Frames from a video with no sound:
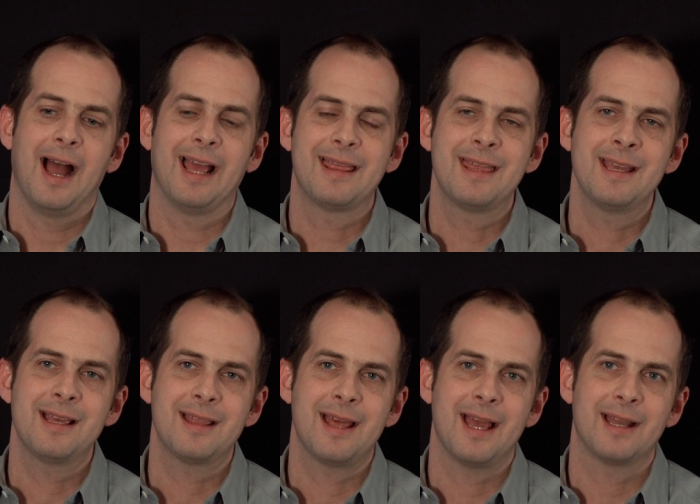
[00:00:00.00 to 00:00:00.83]
I
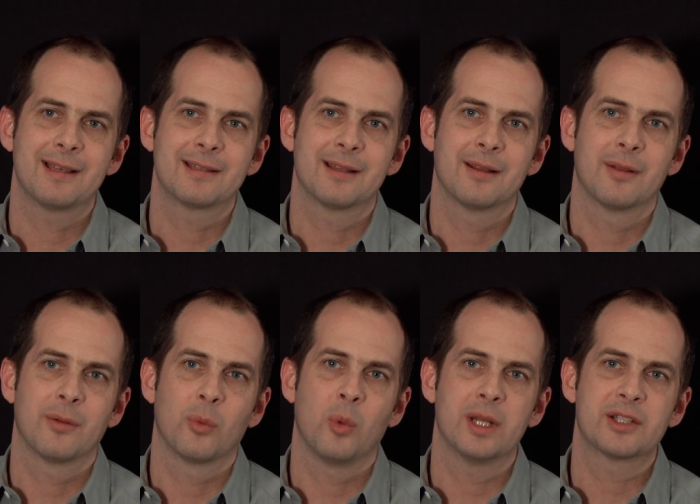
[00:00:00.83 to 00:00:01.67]
think that
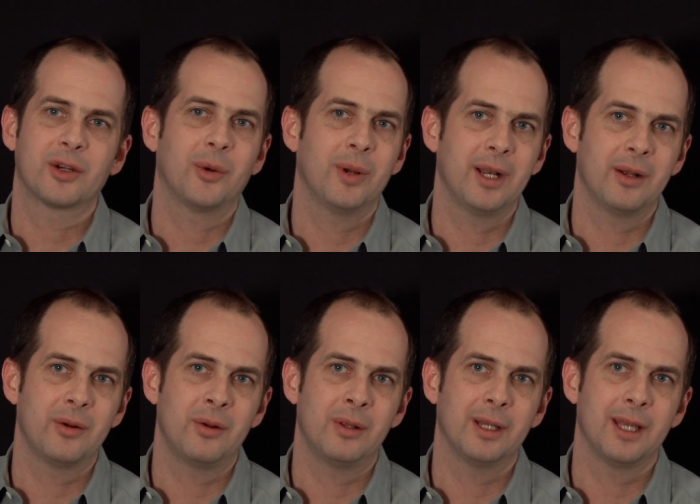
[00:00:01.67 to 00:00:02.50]
what's
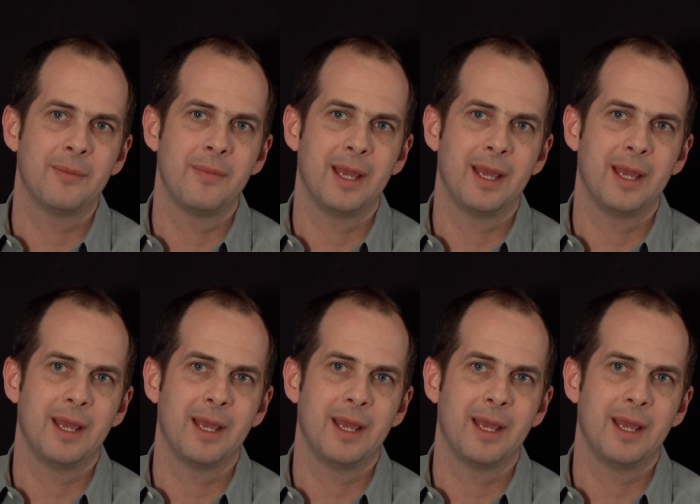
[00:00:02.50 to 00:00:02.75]
critical in